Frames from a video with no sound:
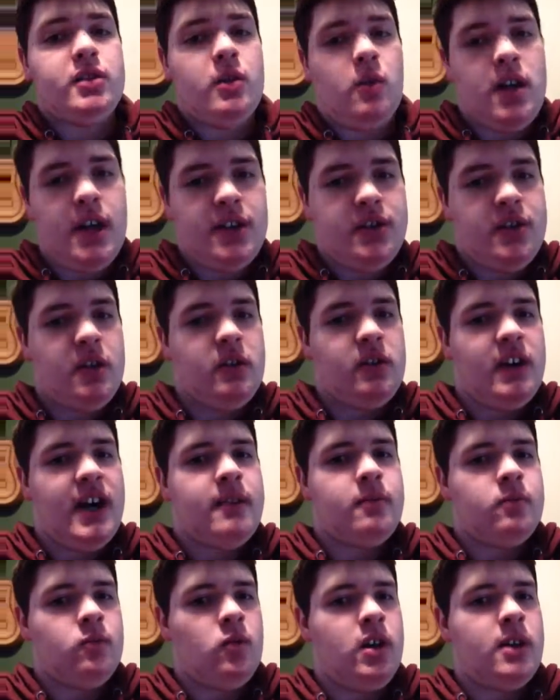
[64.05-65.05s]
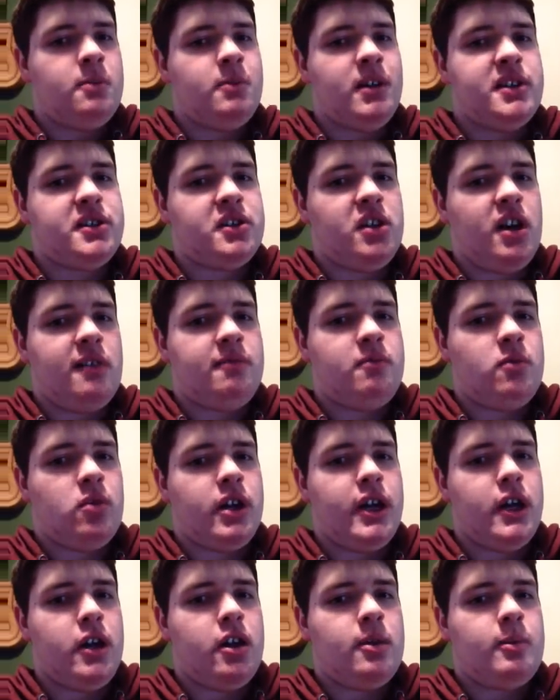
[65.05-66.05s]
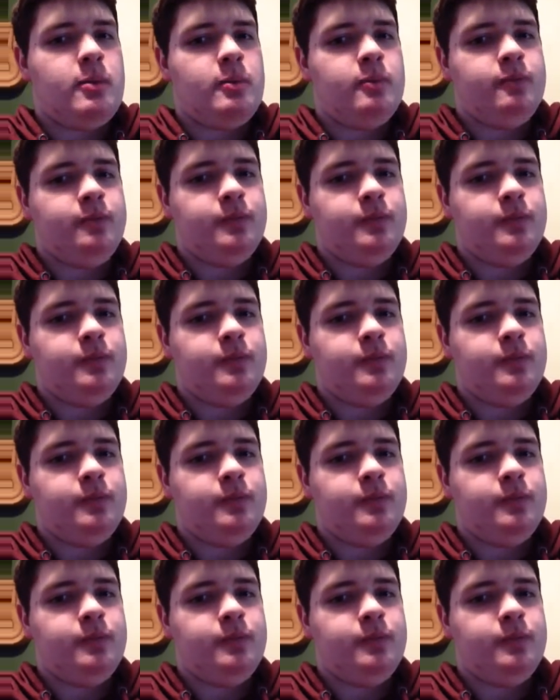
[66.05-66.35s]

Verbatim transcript: so when I took Latin one my sophomore year,